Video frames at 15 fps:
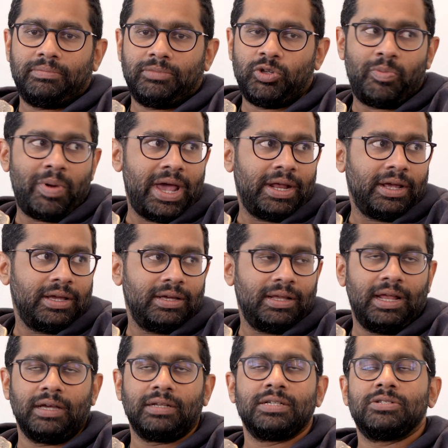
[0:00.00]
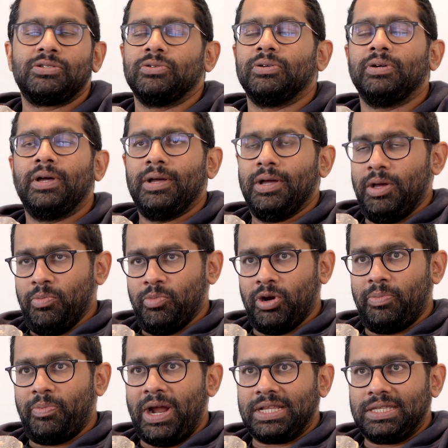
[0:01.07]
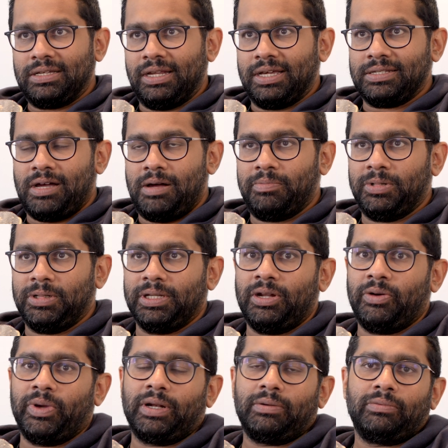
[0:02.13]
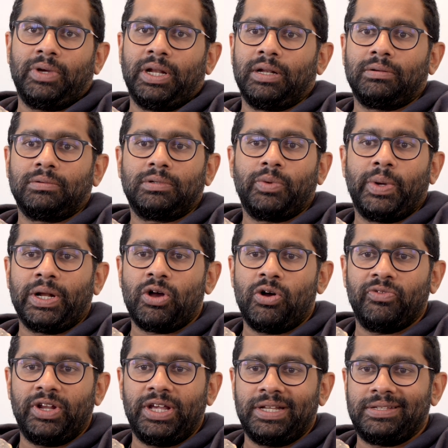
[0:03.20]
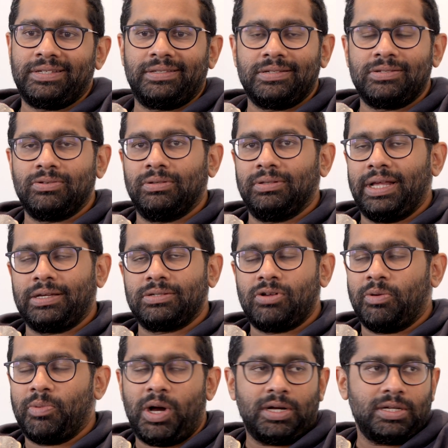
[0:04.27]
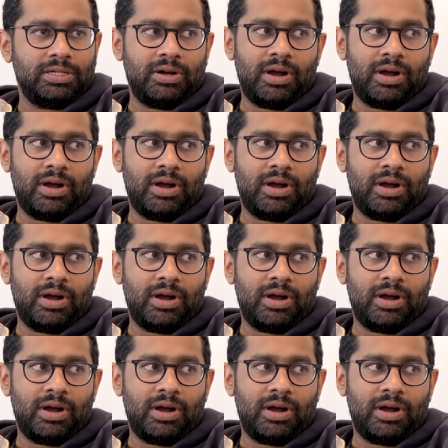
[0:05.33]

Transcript: you panic. Like just to put a practical example, you know, when COVID hit, the like stock markets